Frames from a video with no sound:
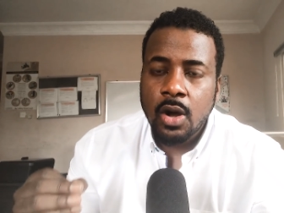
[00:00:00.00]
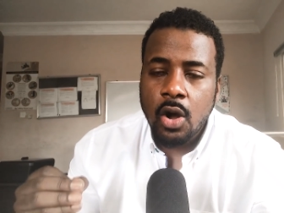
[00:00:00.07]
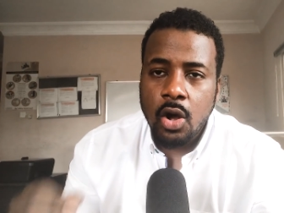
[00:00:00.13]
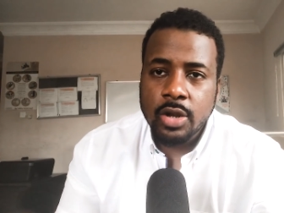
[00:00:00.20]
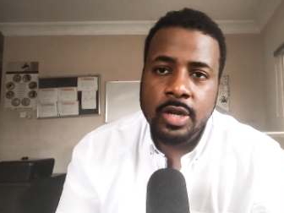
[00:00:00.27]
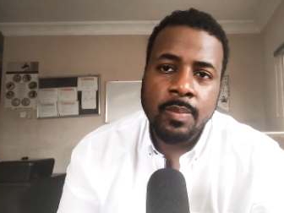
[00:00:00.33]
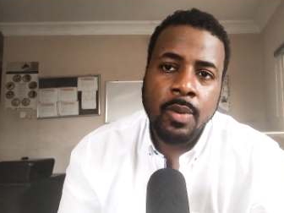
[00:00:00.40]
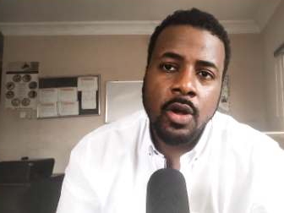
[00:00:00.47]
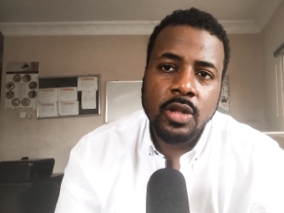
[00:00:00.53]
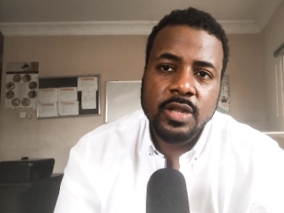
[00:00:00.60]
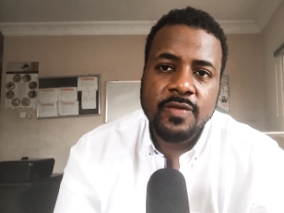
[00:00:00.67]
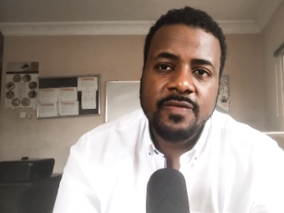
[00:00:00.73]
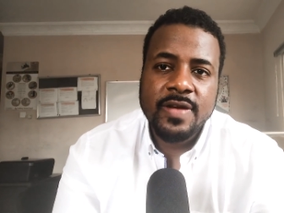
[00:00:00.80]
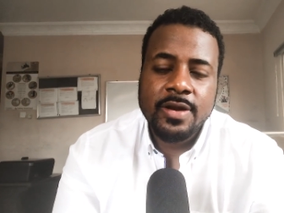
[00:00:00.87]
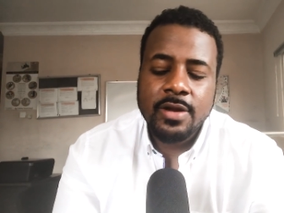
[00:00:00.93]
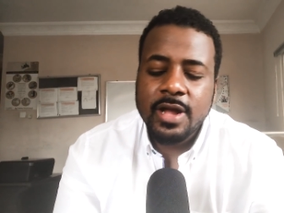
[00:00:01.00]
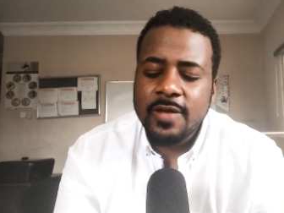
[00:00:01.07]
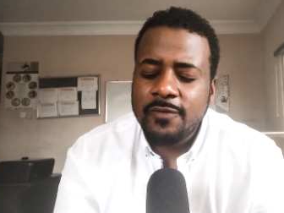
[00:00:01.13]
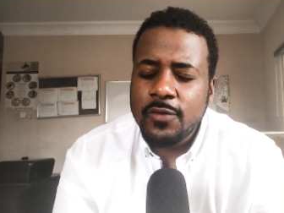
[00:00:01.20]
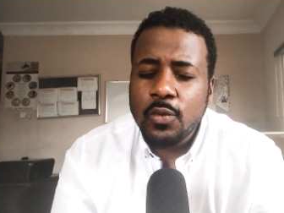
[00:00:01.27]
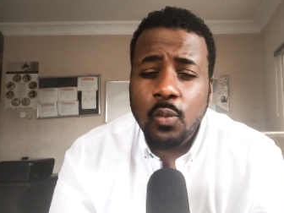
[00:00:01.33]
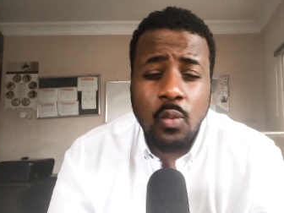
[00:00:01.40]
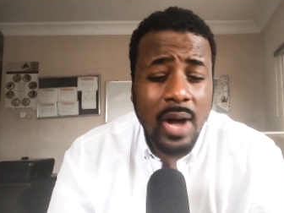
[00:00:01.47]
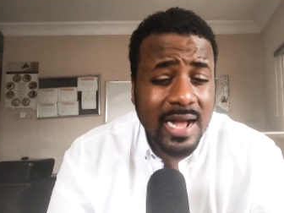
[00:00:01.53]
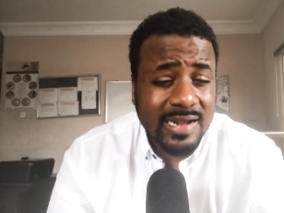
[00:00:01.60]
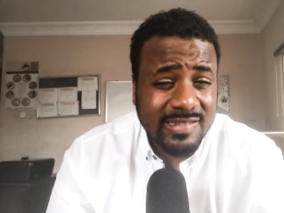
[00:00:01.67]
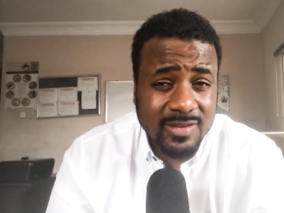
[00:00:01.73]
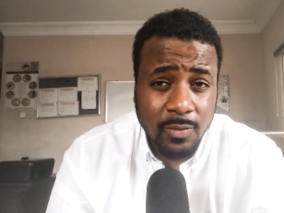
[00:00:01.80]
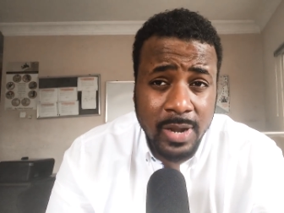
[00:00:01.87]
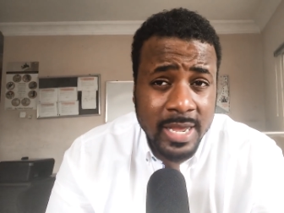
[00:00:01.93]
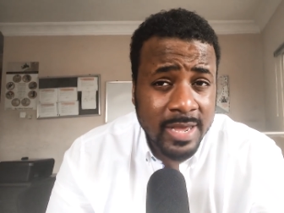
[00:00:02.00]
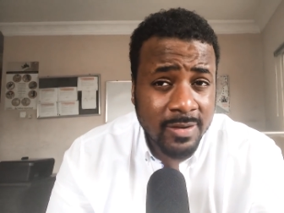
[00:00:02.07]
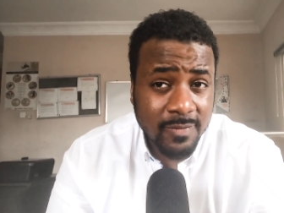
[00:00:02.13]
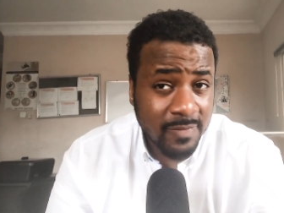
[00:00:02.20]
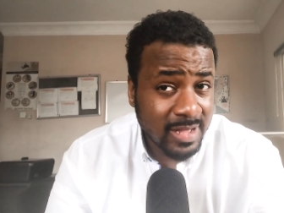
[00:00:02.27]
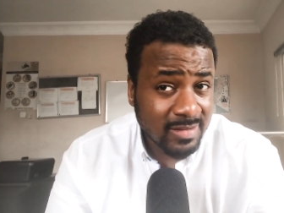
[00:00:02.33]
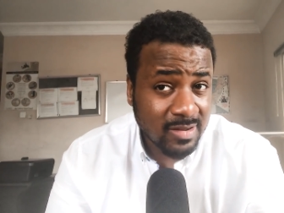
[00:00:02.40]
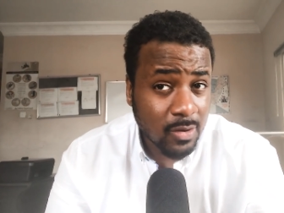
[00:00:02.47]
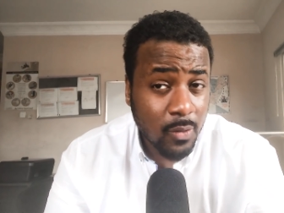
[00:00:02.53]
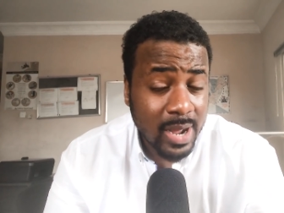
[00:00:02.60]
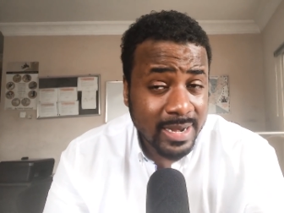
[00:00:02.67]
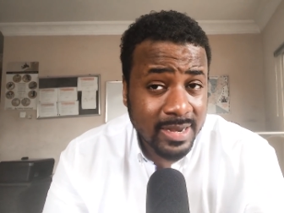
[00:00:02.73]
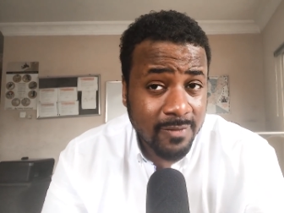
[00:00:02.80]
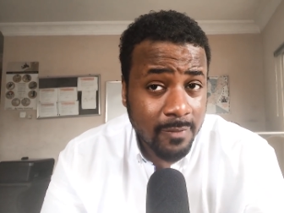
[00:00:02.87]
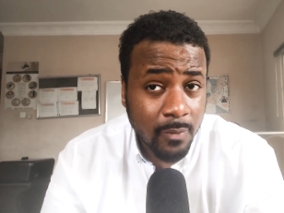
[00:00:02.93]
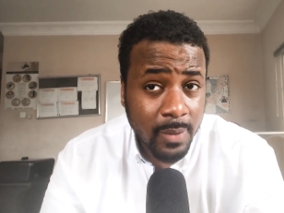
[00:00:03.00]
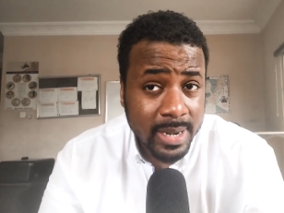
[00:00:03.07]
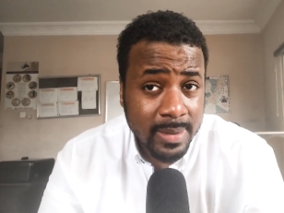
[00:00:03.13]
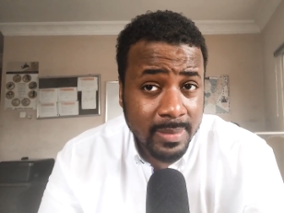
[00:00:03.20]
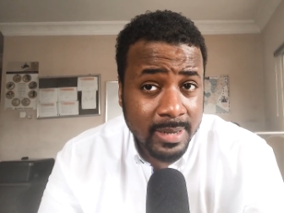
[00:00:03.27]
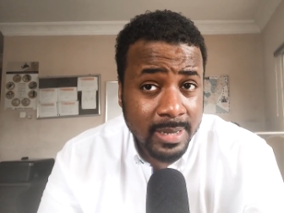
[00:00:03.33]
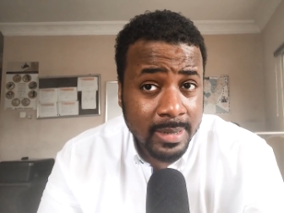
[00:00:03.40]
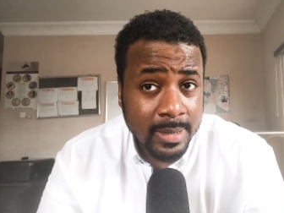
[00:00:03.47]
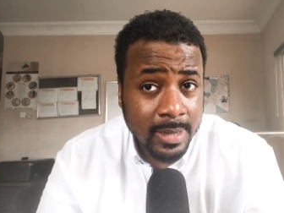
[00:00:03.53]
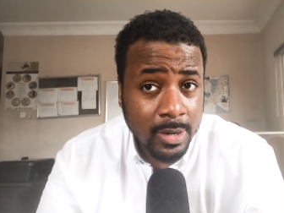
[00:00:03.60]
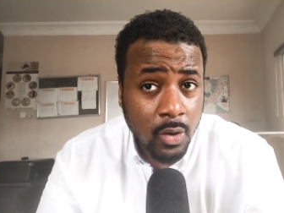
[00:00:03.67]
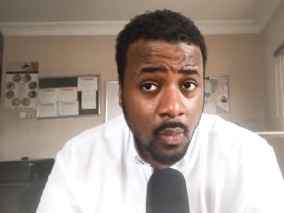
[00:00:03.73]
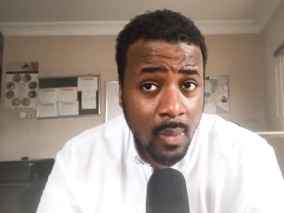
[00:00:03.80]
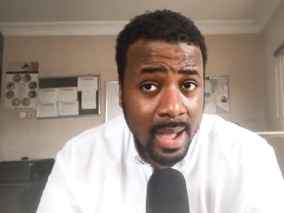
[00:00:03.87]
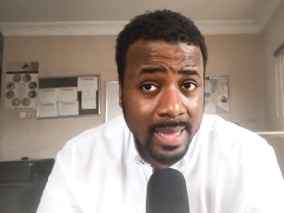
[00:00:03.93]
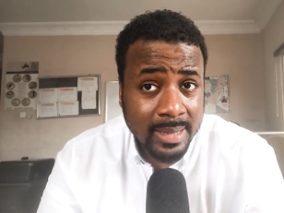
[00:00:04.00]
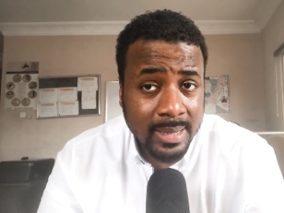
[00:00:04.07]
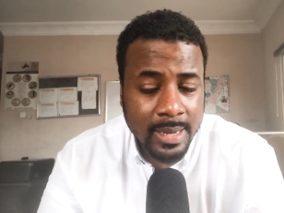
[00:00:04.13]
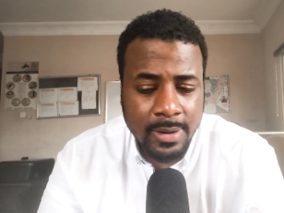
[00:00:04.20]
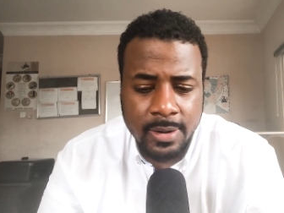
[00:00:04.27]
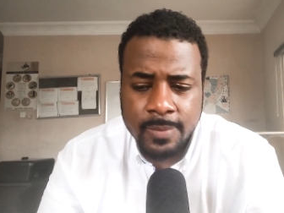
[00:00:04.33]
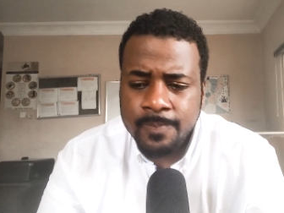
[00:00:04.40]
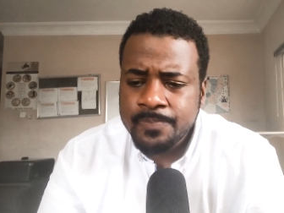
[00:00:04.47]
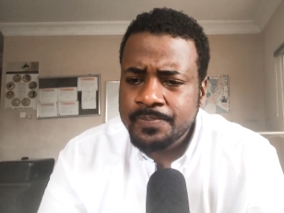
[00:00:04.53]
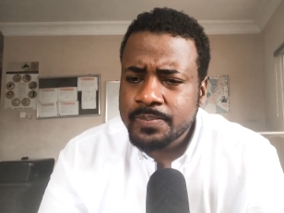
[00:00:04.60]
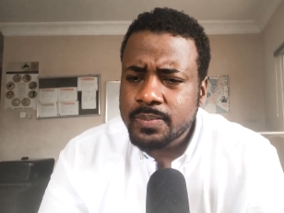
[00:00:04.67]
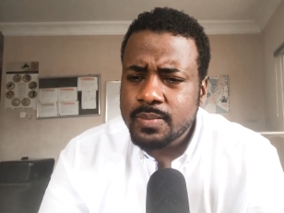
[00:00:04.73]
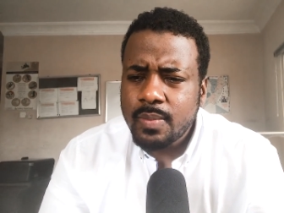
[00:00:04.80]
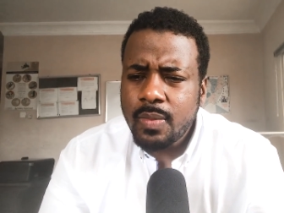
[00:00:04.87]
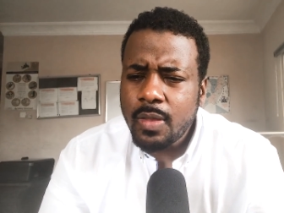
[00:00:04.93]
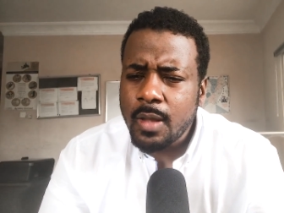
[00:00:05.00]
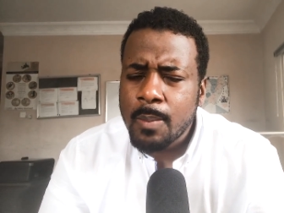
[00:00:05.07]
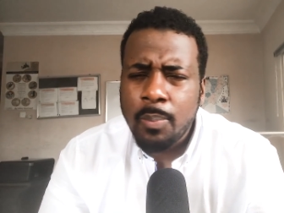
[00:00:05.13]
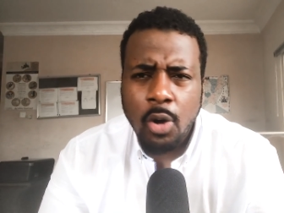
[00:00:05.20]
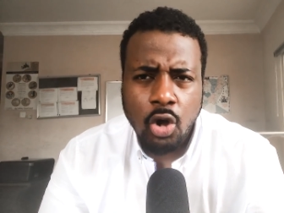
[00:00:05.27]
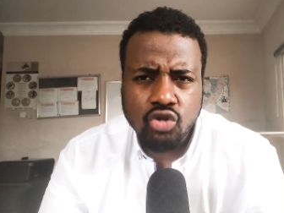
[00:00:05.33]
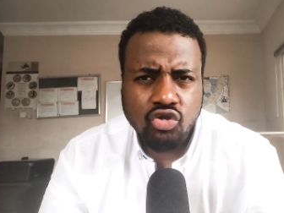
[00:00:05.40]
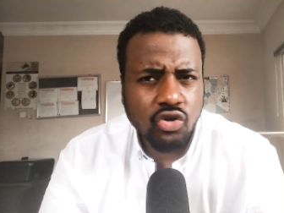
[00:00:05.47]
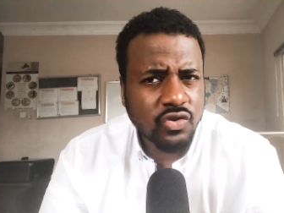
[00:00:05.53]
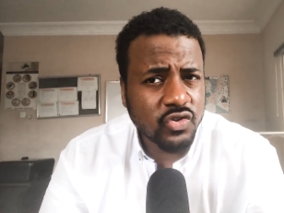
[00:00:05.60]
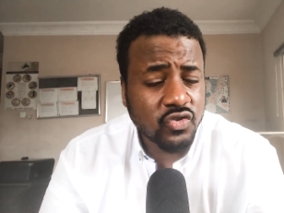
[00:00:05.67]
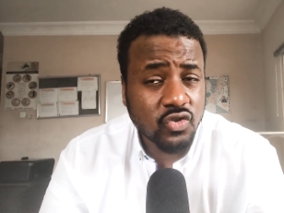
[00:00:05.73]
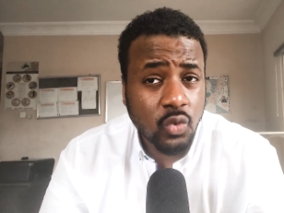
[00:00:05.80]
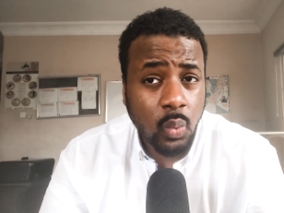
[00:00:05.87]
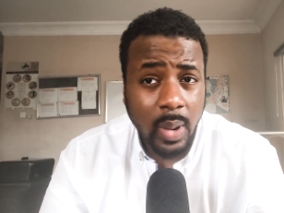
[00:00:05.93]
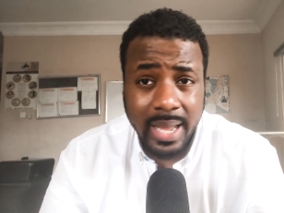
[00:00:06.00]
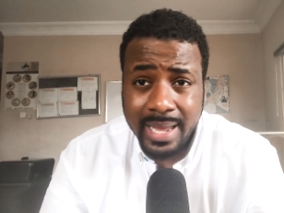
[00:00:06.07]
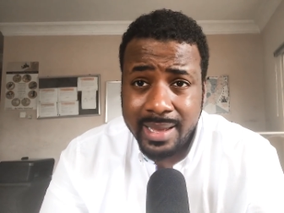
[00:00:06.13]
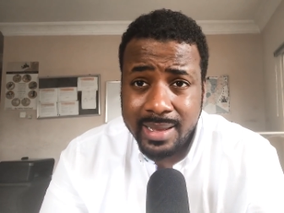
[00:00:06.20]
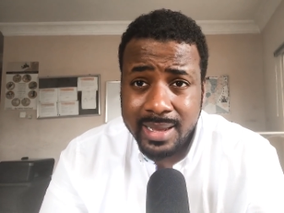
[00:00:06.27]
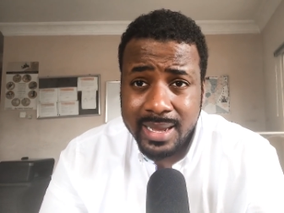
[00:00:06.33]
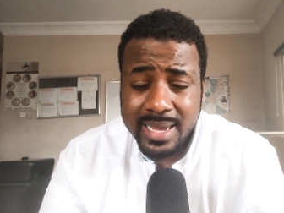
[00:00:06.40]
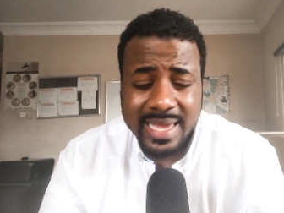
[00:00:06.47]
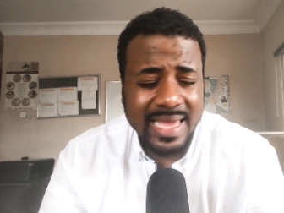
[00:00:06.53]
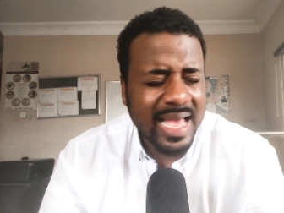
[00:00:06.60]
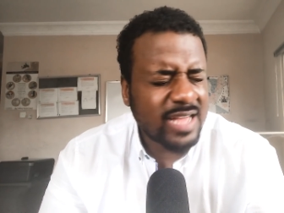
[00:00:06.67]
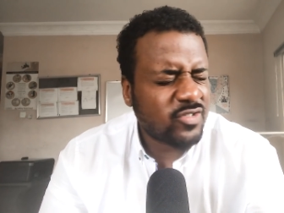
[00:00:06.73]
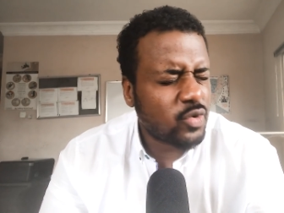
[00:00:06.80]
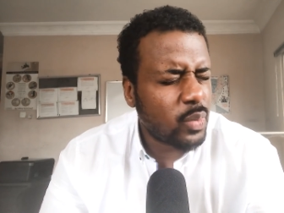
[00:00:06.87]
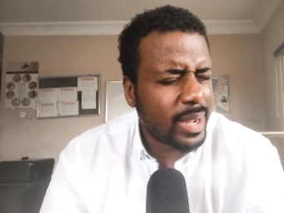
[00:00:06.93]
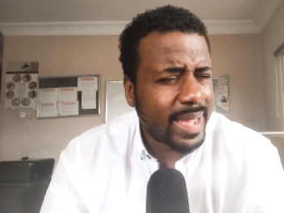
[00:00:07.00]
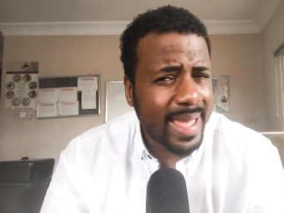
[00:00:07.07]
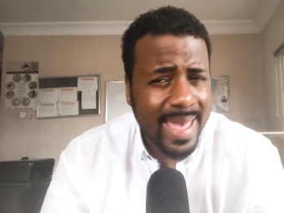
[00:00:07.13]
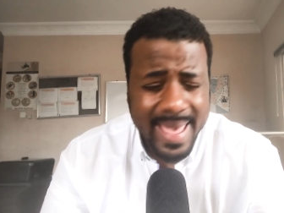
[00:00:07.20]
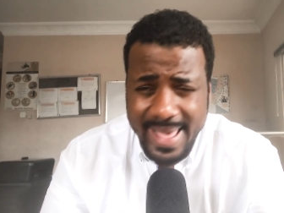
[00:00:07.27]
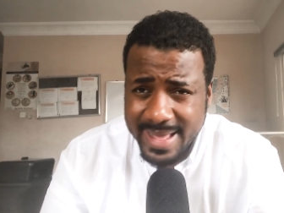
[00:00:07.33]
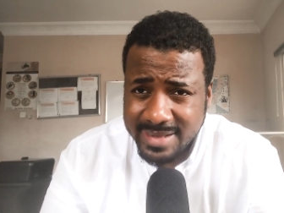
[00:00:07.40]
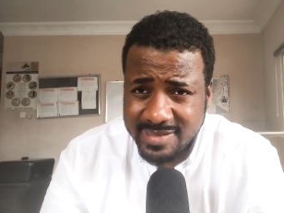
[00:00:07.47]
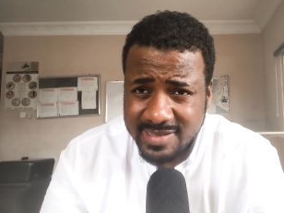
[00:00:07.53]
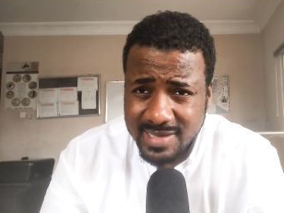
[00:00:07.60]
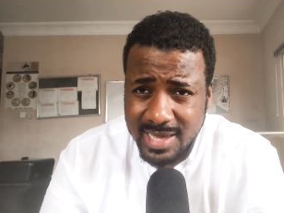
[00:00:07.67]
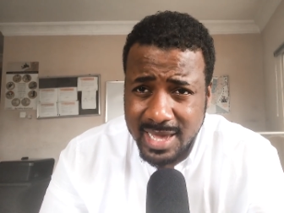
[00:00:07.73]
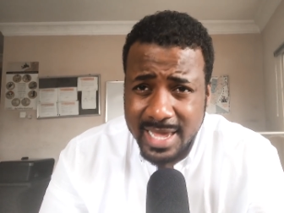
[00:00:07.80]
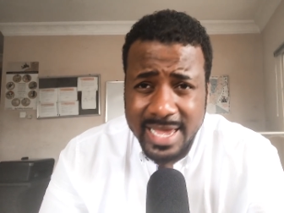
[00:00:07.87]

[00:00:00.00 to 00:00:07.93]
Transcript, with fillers: on-the-ball defender. If you watch the way he defends in a quite different way than Kawhi Leonard, Paul George is quick. He has quick hands.